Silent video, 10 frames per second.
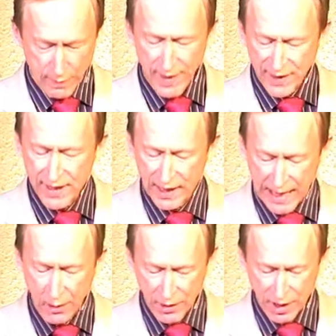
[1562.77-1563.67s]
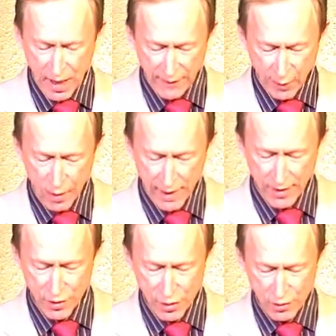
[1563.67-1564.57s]
this allowance is not for what I
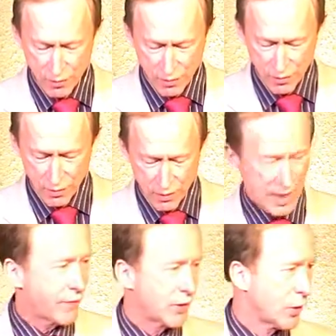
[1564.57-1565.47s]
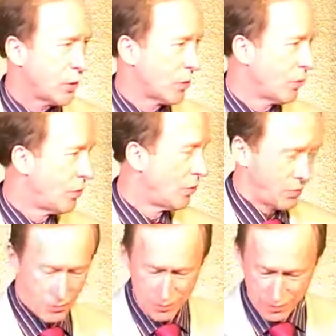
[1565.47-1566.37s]
do, not for the who,
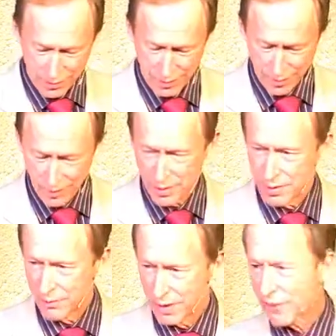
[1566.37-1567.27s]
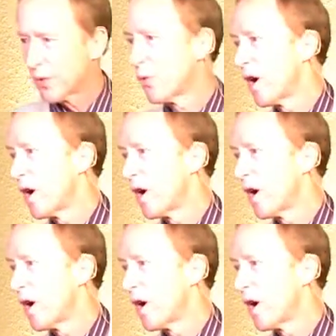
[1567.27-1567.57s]
but for the why.